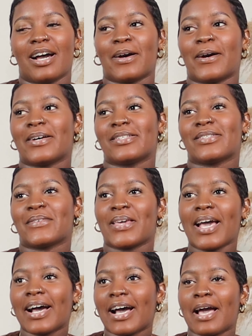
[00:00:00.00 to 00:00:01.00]
Uh, so
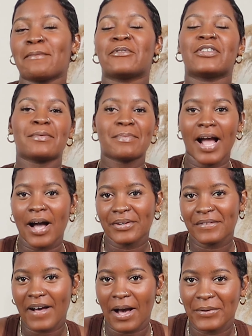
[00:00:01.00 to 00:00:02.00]
yeah, I'm really
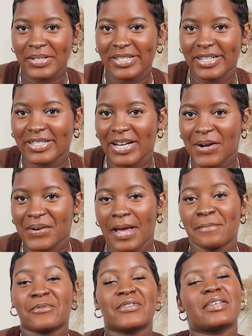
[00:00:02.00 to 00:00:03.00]
proud of how it turned out.
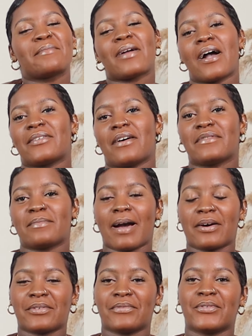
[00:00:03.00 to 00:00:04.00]
I'm really proud of the
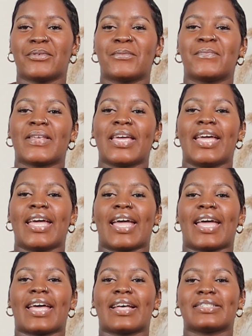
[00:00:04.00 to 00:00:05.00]
powder room.
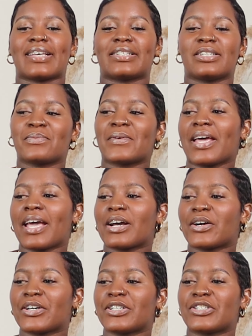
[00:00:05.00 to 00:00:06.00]
And I just want to
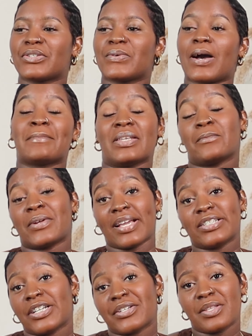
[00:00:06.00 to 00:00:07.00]
encourage you. I mean, when I
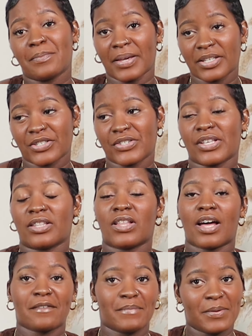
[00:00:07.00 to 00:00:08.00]
shared the pictures, a
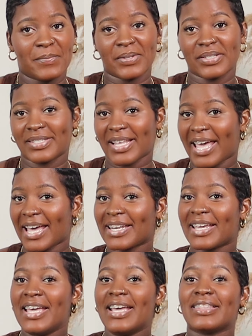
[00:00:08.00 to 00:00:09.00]
lot of people
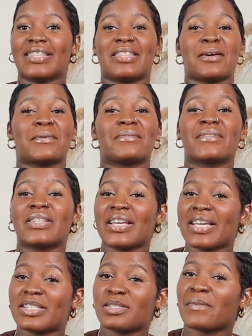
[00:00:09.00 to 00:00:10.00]
said that they were
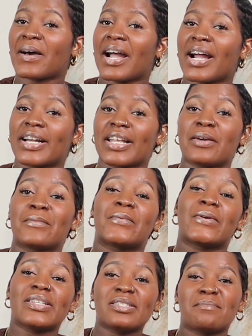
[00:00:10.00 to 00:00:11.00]
really inspired. It
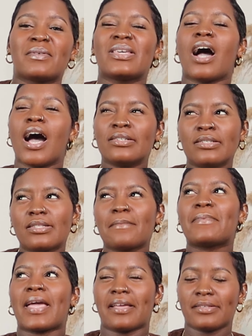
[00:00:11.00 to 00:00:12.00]
was beyond the
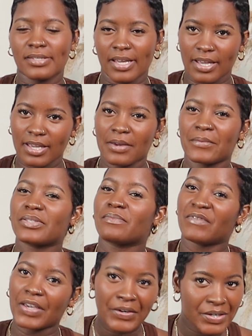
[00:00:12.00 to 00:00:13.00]
painting. It was
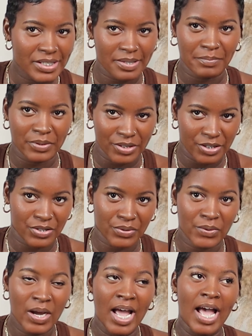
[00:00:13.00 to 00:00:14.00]
very simple to
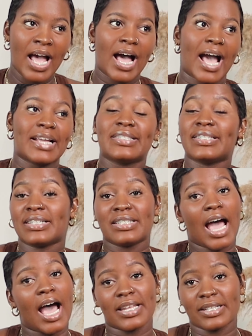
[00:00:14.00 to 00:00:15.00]
do. I did
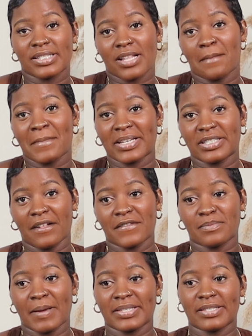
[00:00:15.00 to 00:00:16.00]
not install my
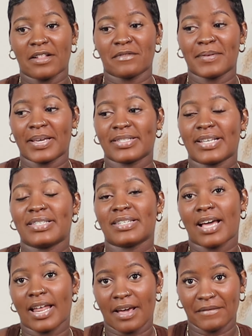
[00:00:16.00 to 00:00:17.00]
shelves myself because I did
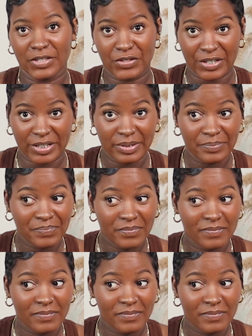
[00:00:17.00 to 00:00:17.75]
not have a drill.